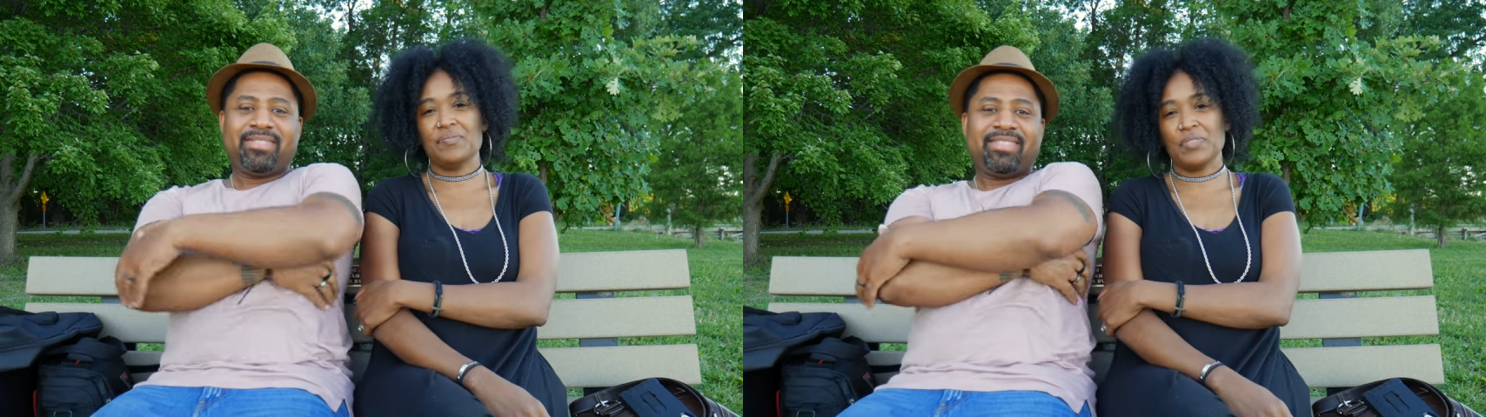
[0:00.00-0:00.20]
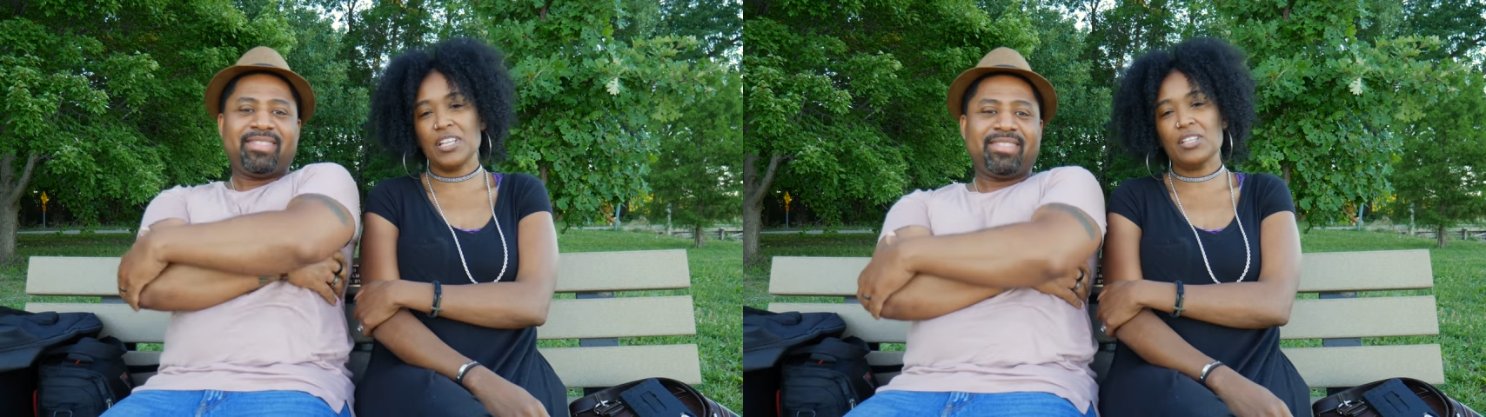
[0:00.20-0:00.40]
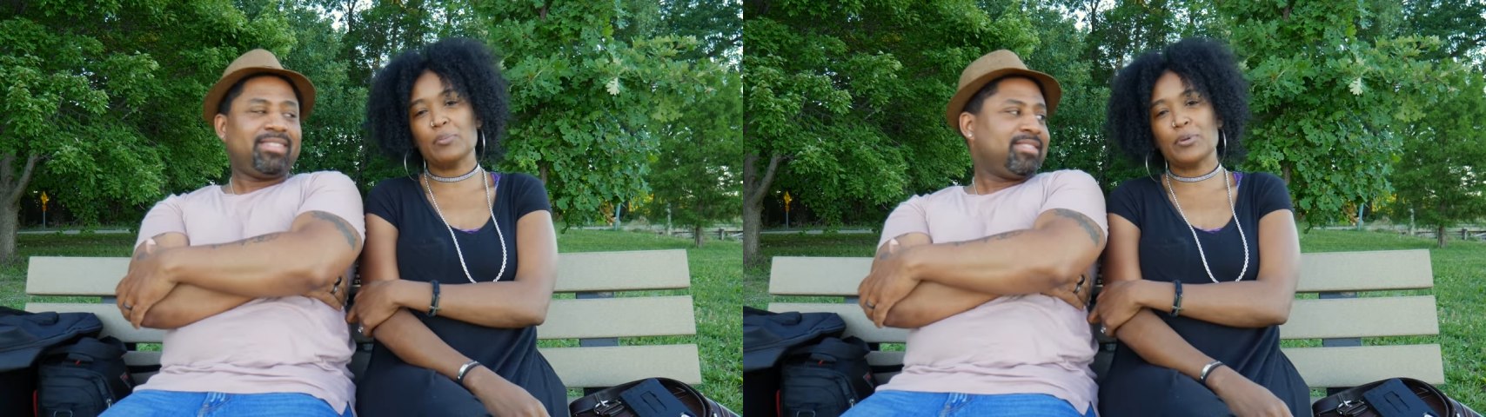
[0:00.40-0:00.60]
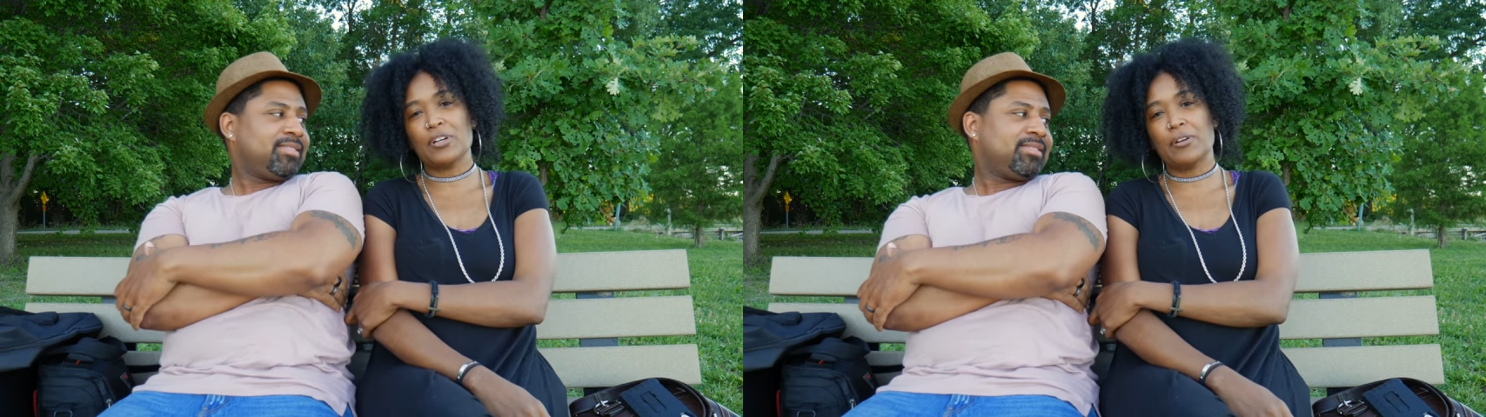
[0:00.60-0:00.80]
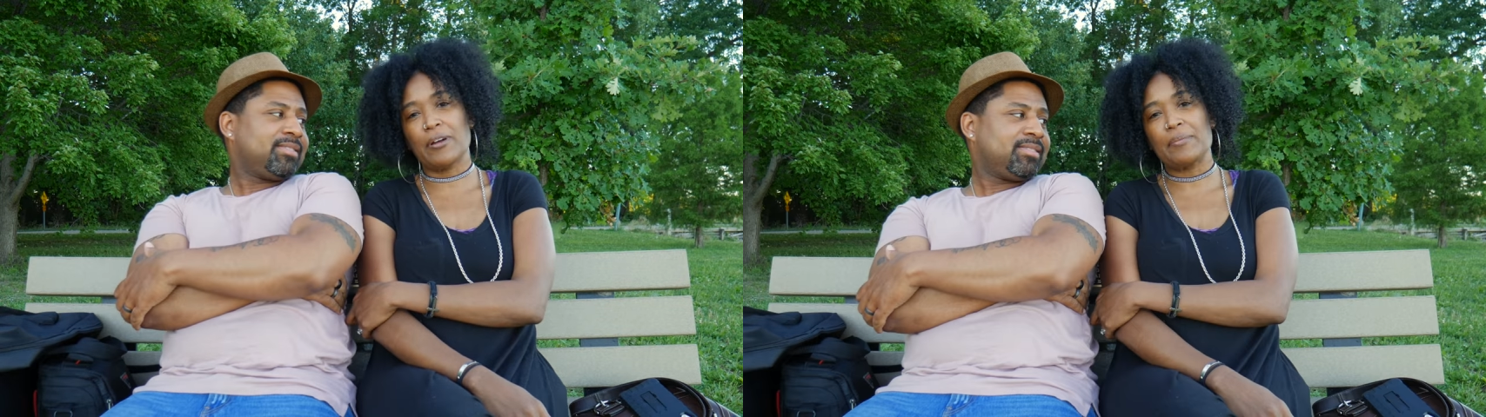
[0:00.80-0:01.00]
Speaker 1: That little bird
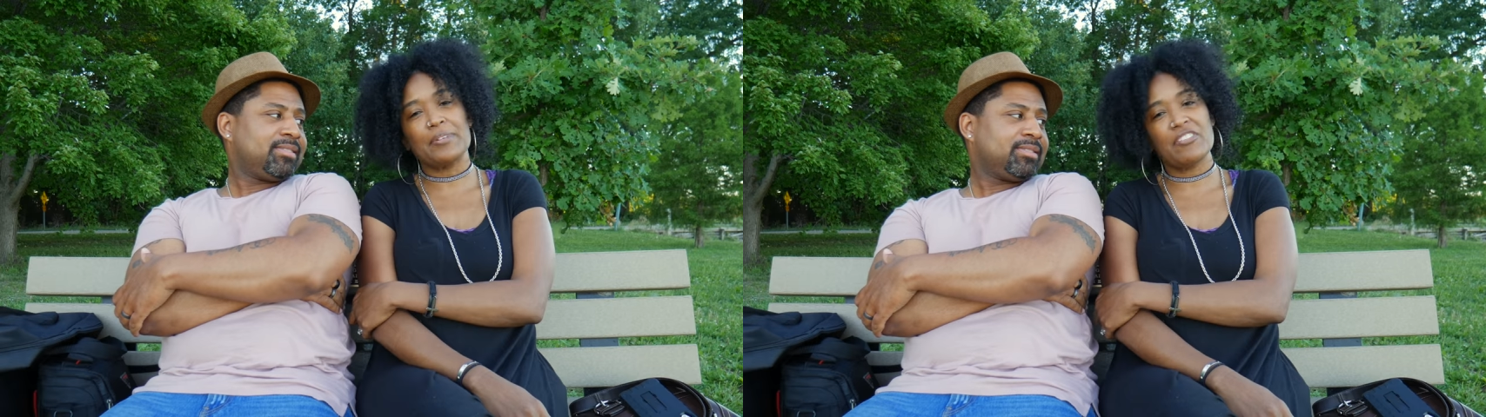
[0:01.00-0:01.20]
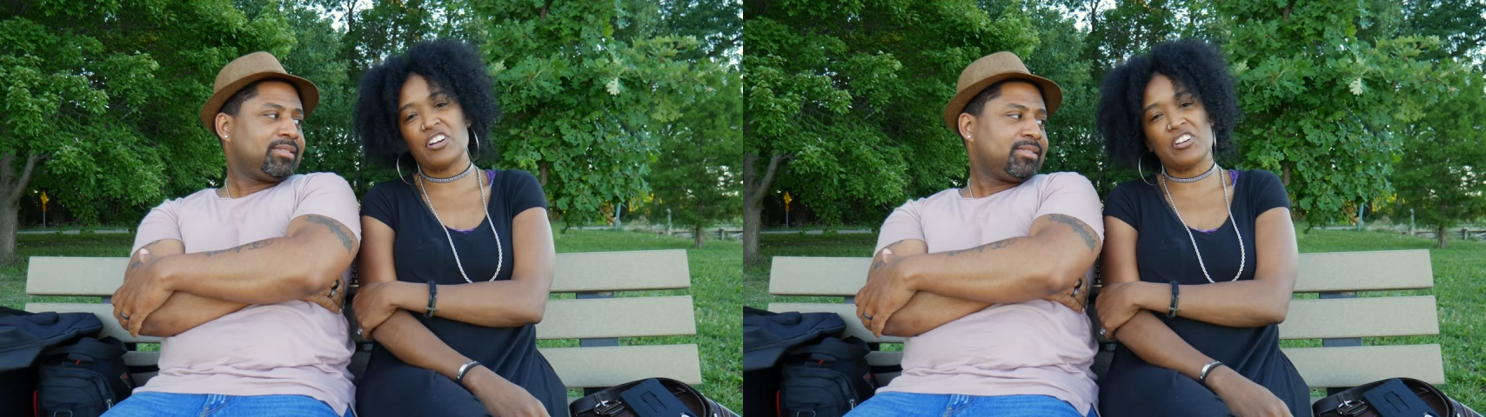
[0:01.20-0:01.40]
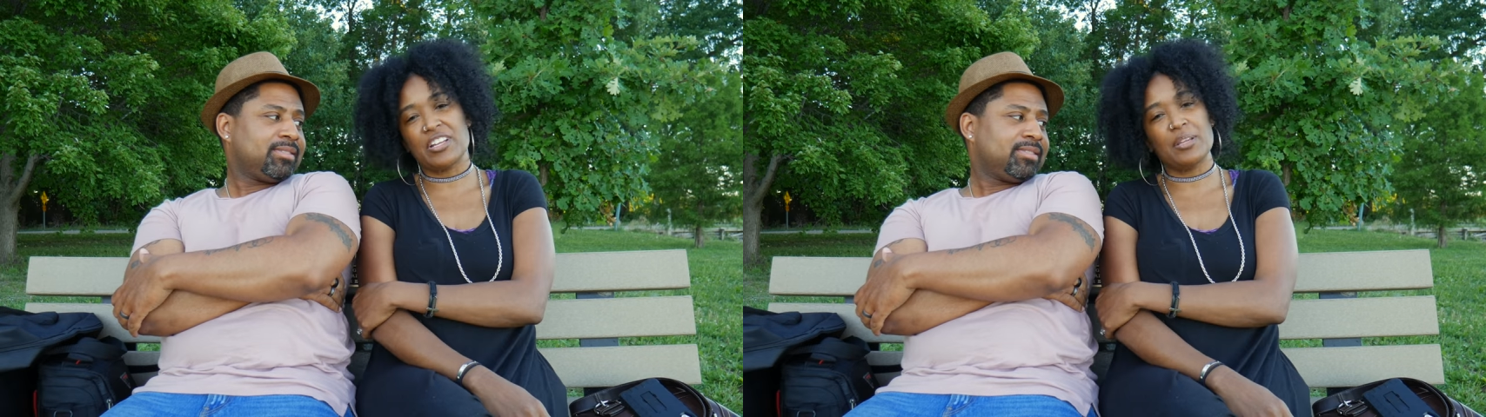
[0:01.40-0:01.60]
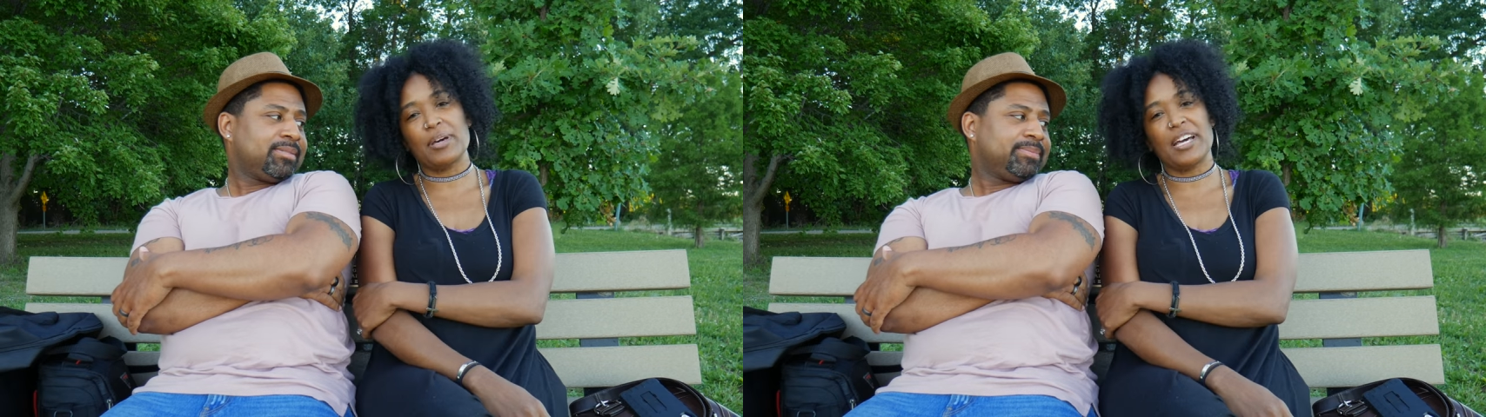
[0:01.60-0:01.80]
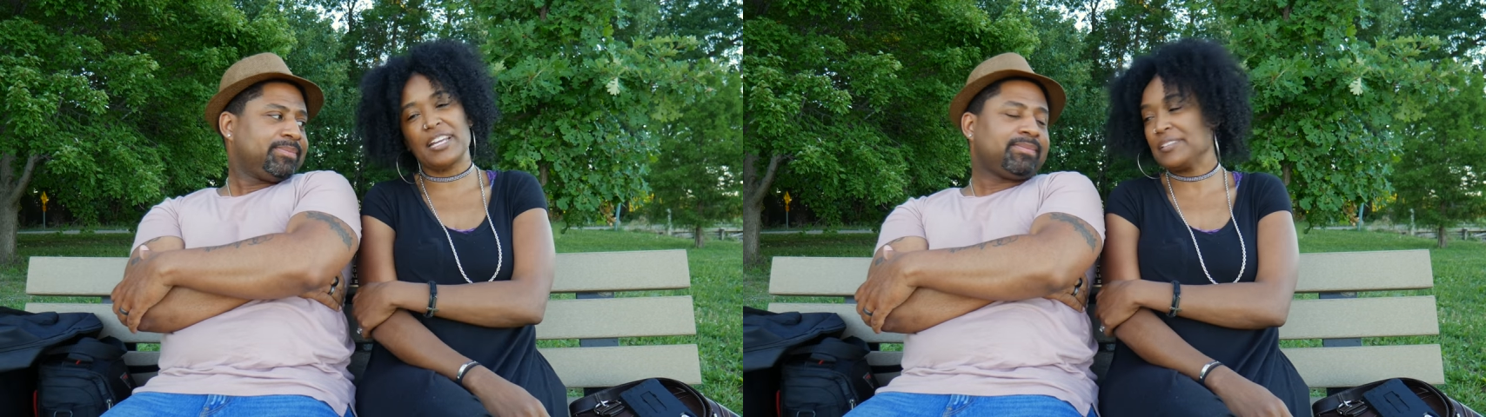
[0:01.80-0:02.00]
crap never hurt
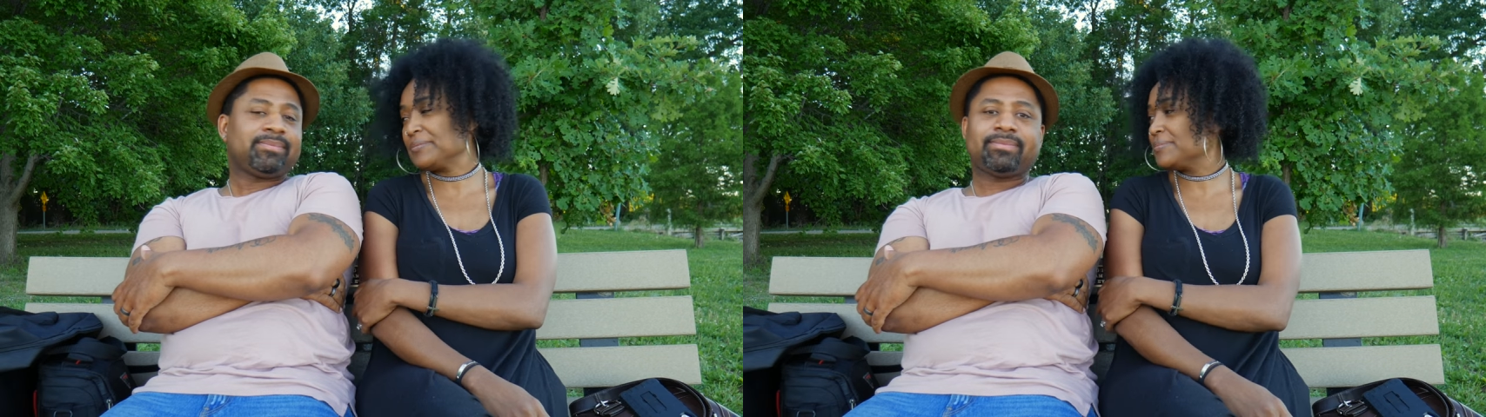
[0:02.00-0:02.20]
anybody.